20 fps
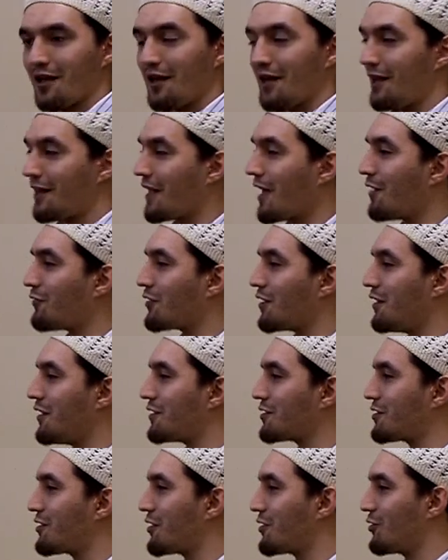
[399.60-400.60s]
He gave the
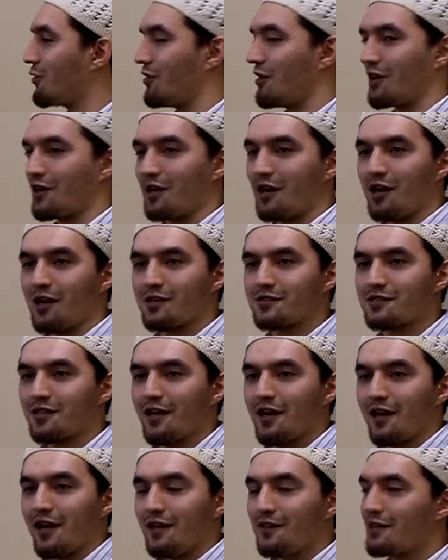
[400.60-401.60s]
list to the girls,
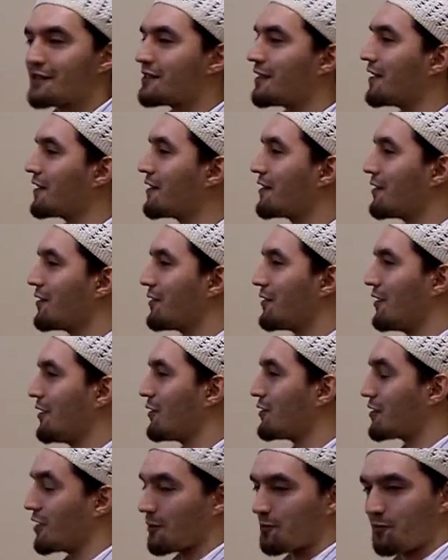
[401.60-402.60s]
and they said,
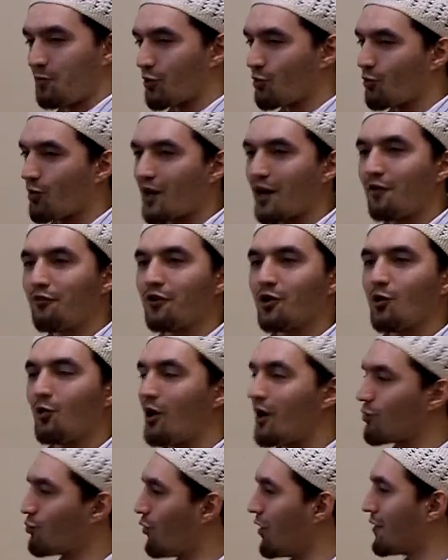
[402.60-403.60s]
he said, put whatever you
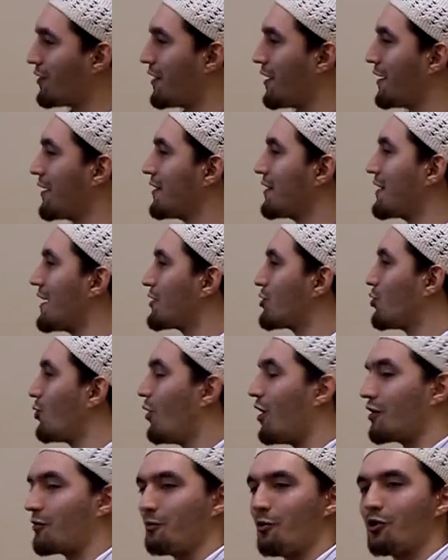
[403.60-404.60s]
want, one thing that you
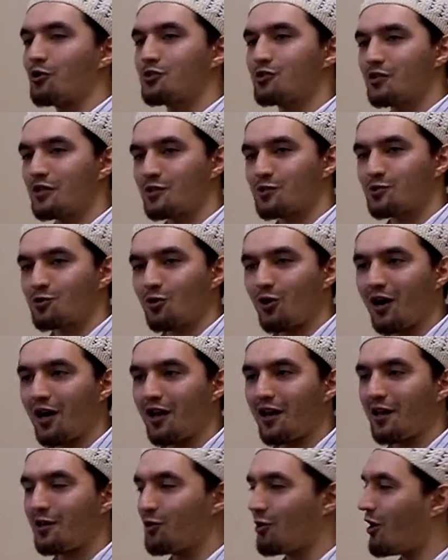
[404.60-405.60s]
want most. There's no
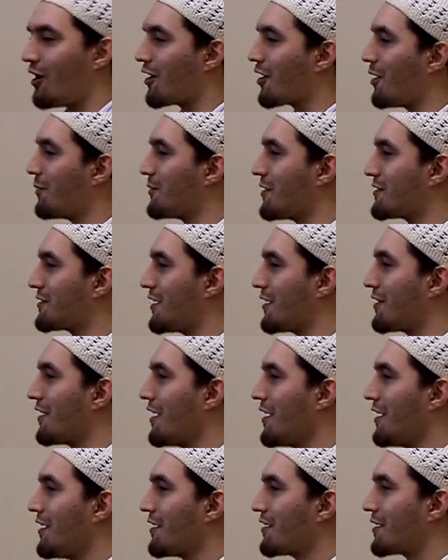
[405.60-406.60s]
haram, no haram. They said,
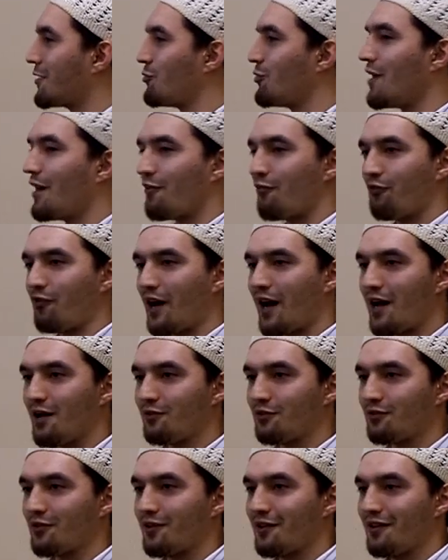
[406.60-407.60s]
and we have
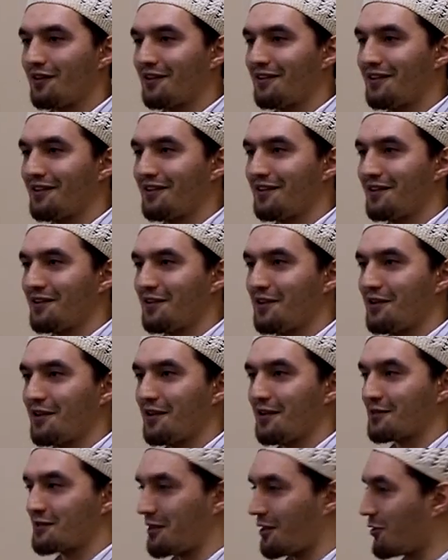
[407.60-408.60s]
five.
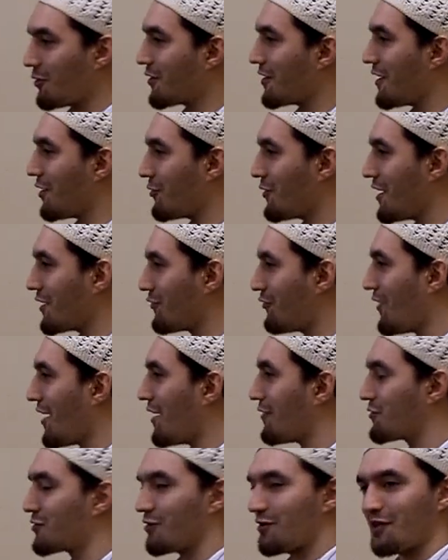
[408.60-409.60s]
Is that okay? Write
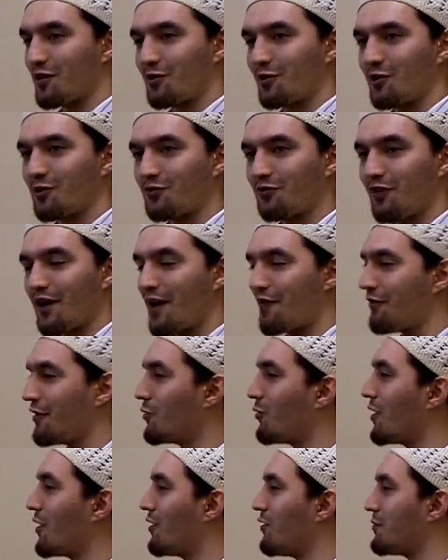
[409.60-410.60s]
five. So they wrote five,
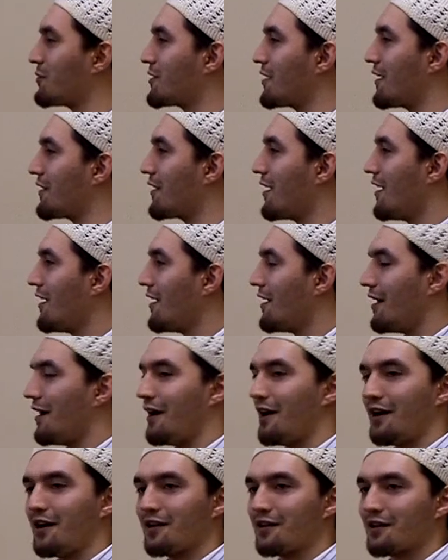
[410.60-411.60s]
and one of them said,
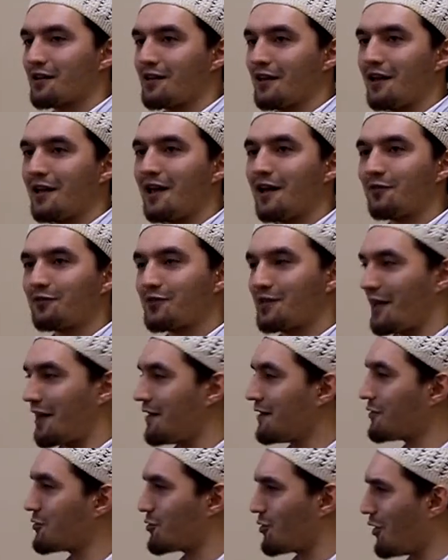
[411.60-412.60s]
uh, Can I have
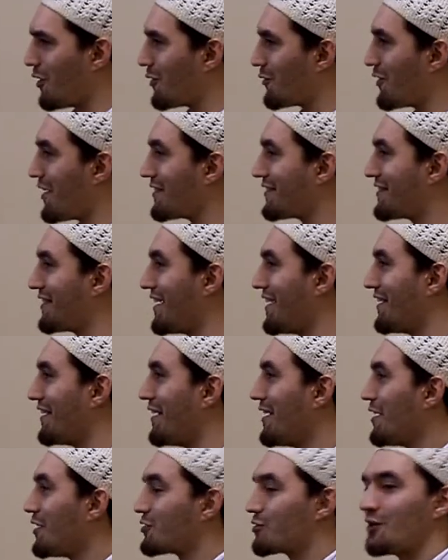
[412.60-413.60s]
ten? Sure, write ten.
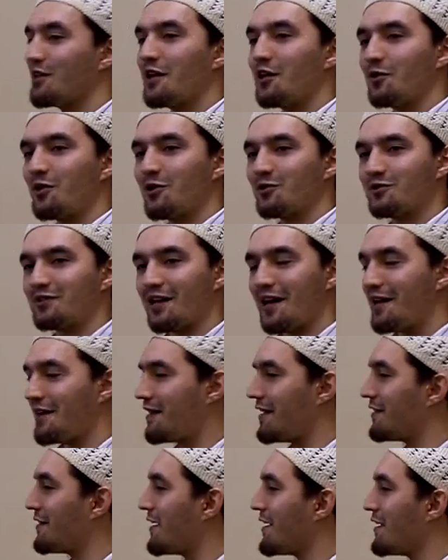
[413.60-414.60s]
So they wrote
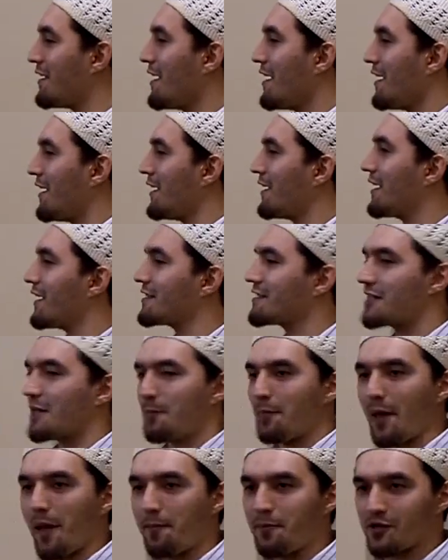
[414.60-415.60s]
ten, and then he gets the
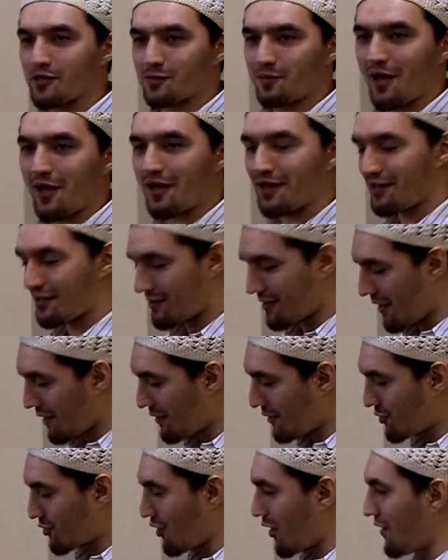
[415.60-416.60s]
papers back. He said
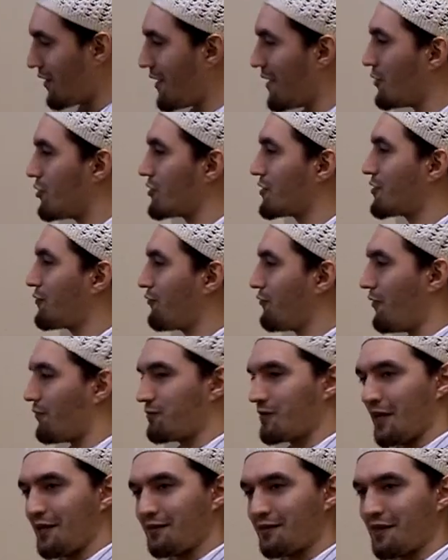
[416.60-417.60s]
he saw there's
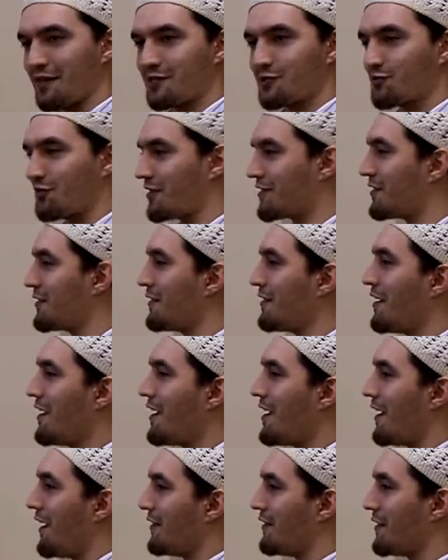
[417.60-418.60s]
ten things written,
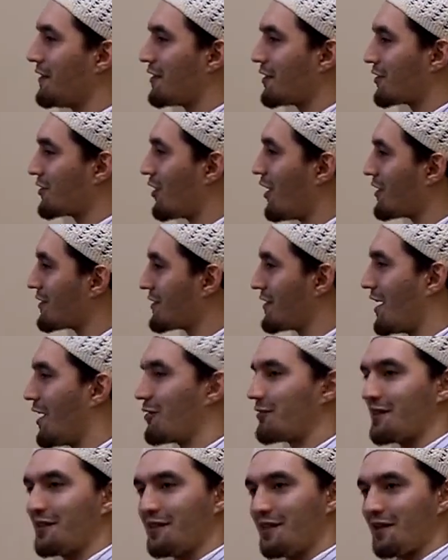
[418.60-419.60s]
and then they're crossed
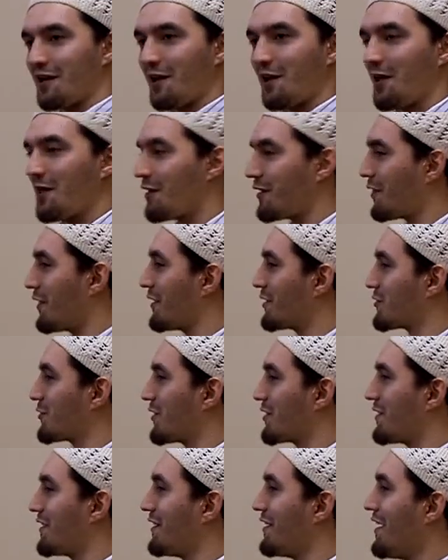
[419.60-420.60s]
out, and then another thing's
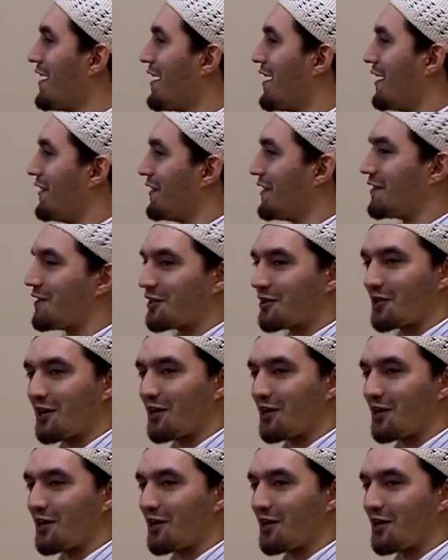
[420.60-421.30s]
written, and then they're